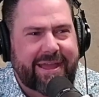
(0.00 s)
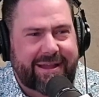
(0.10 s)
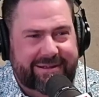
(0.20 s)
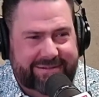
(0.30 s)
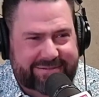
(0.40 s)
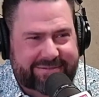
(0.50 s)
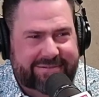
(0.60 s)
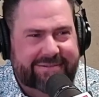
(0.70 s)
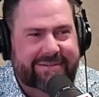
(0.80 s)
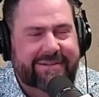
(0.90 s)
Last year, he
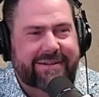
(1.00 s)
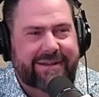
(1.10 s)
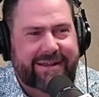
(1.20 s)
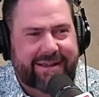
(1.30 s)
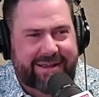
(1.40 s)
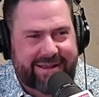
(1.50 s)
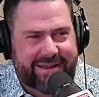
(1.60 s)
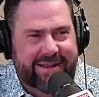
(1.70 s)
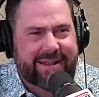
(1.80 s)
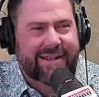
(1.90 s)
was one of my first
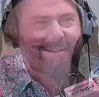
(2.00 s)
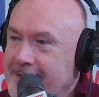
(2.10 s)
interviews.